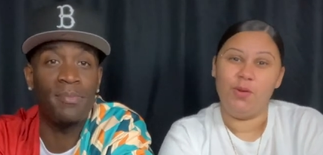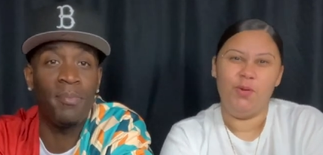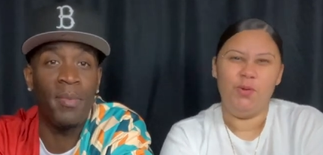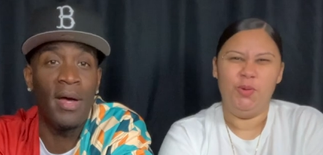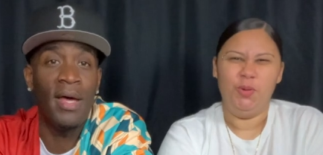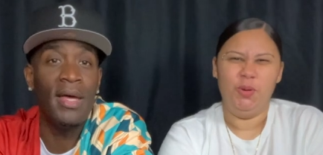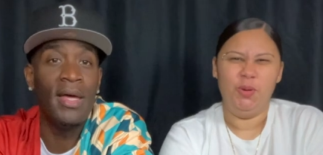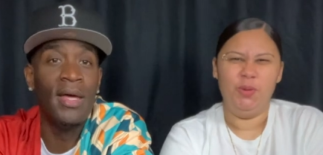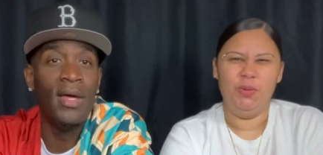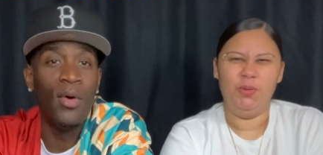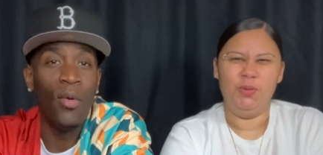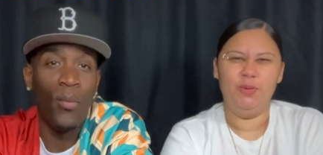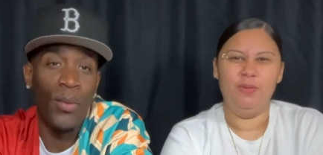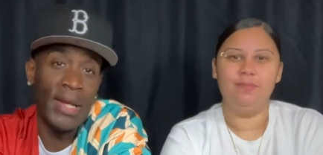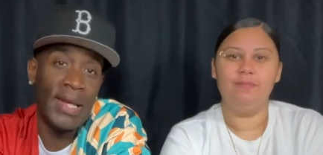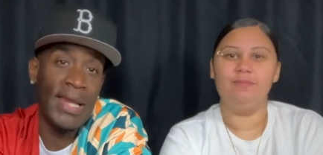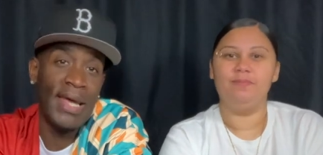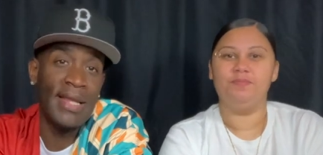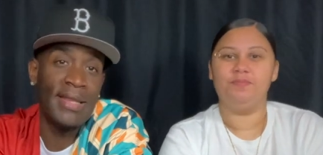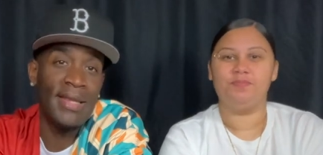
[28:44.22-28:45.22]
Speaker 1: but
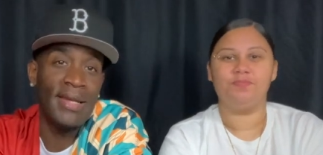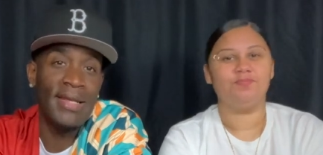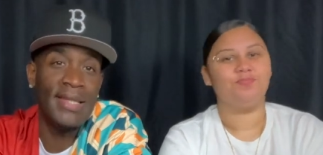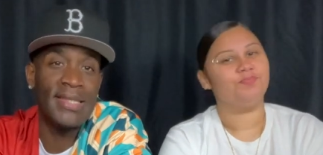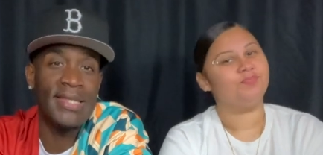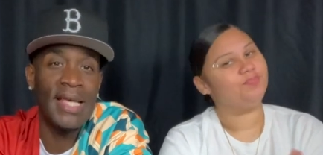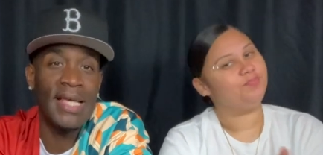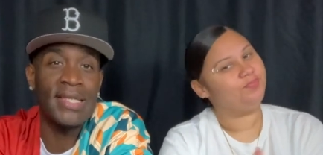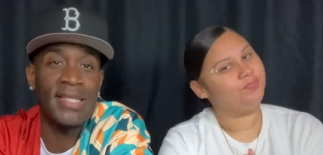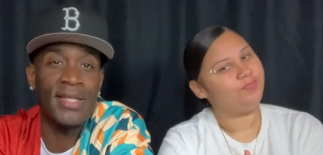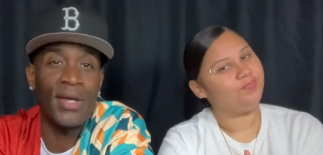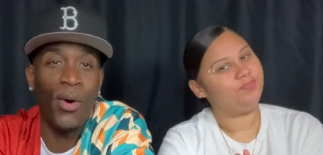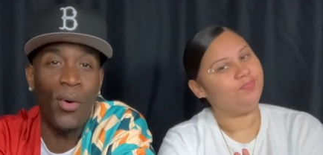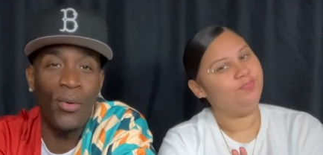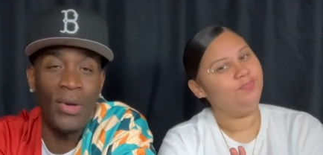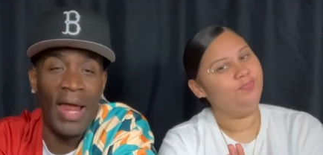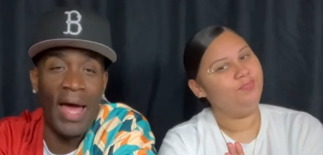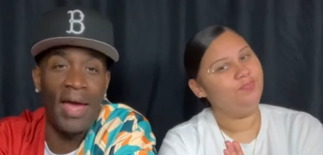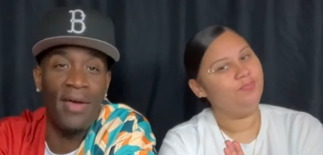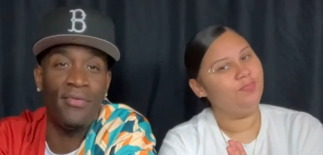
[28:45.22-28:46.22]
we landed in
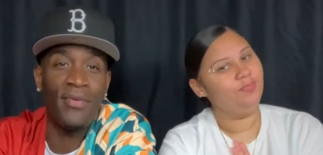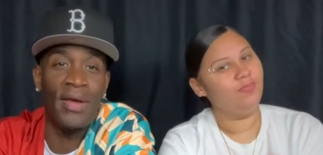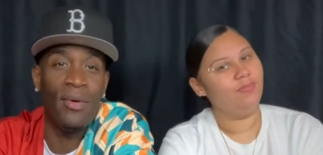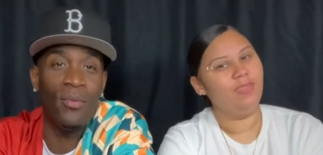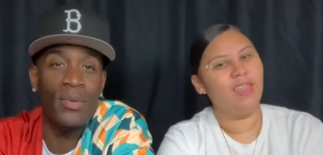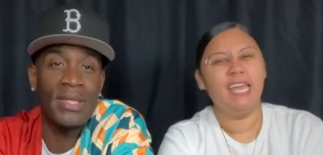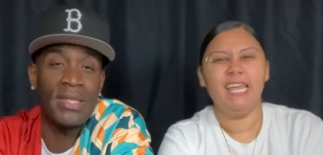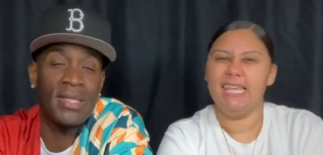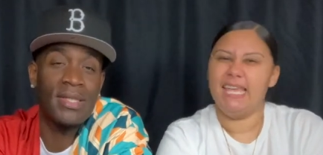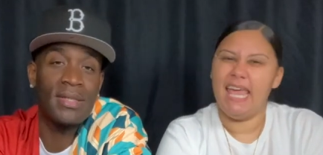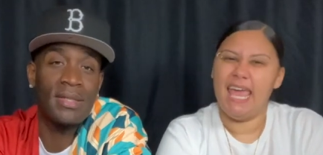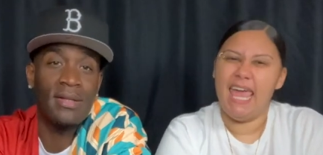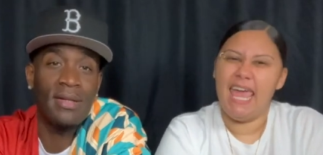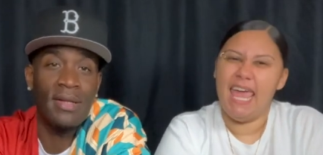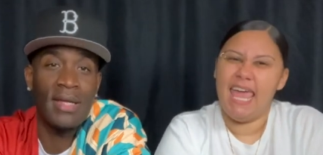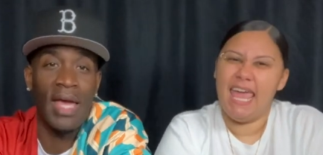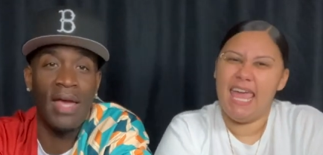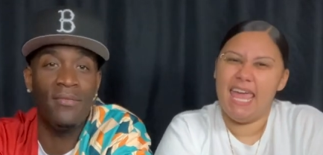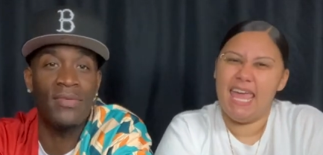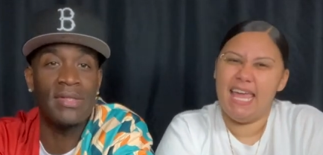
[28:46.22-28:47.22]
Tesco Life, and which
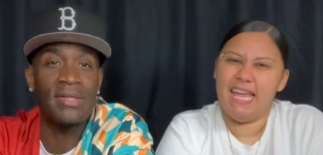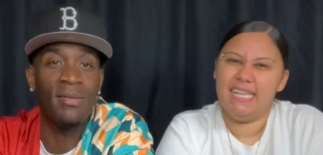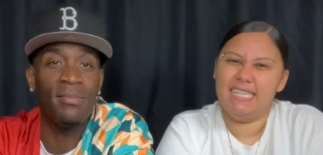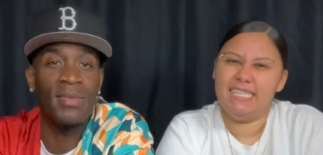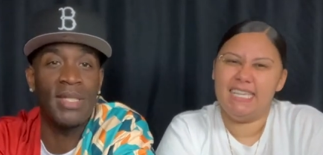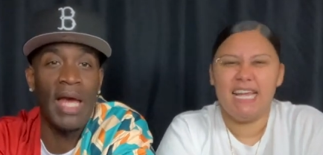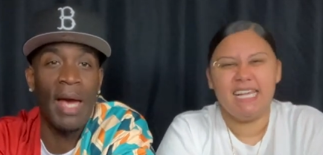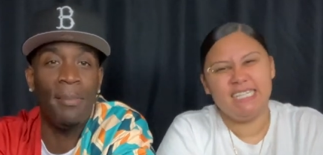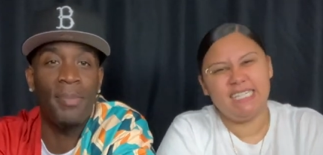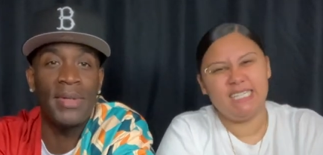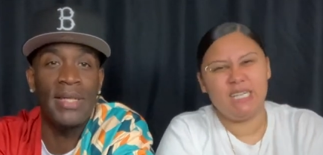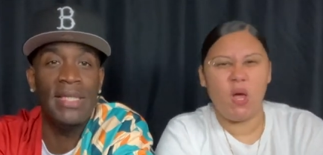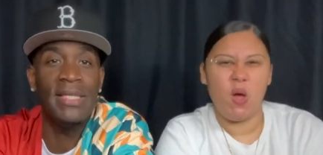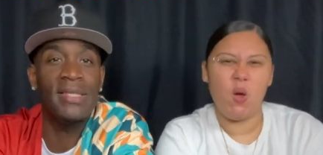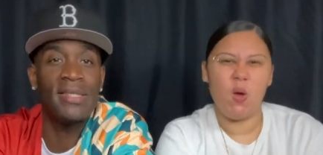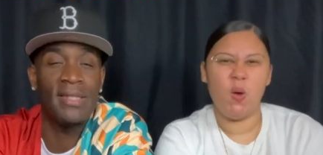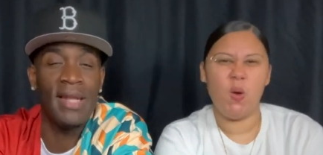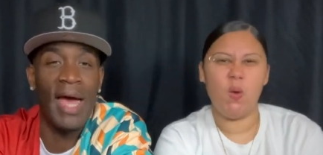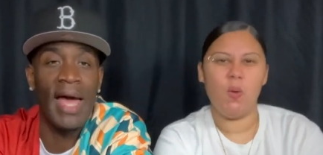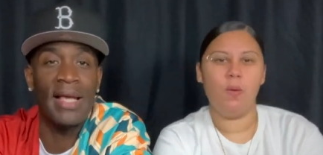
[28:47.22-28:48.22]
gave us some
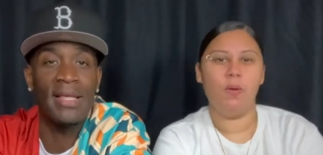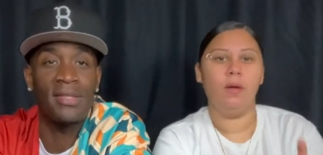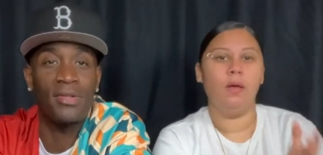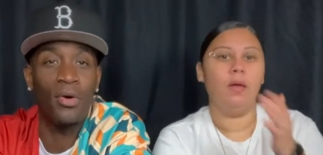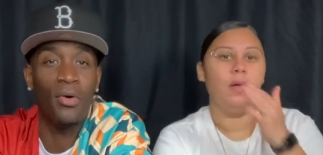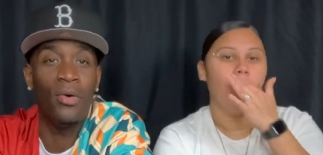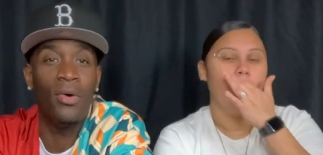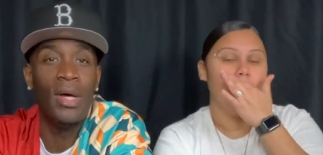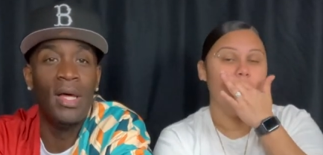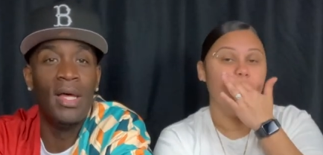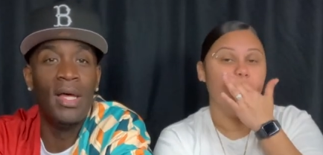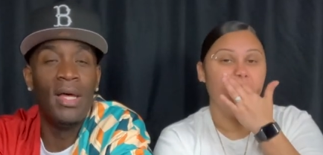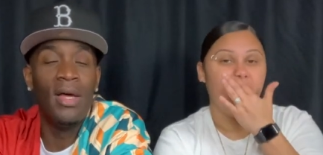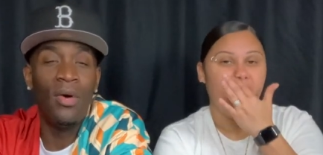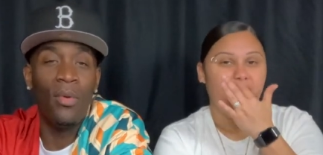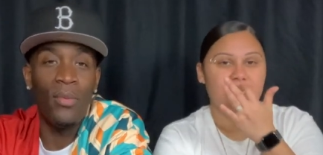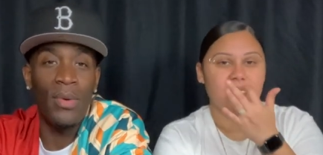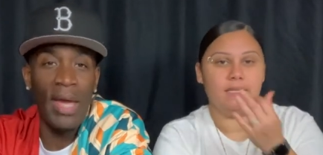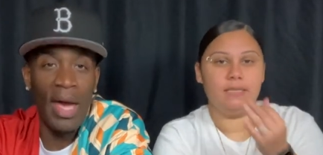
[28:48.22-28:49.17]
Japanese snacks. So we